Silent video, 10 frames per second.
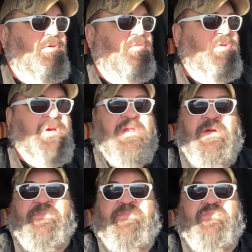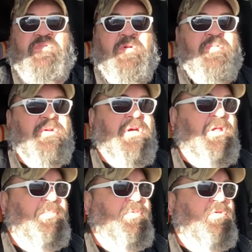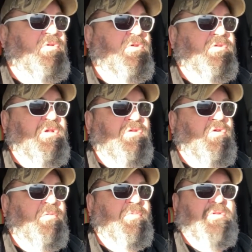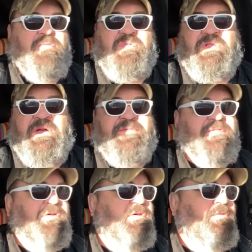we got up earlier than normal and we left.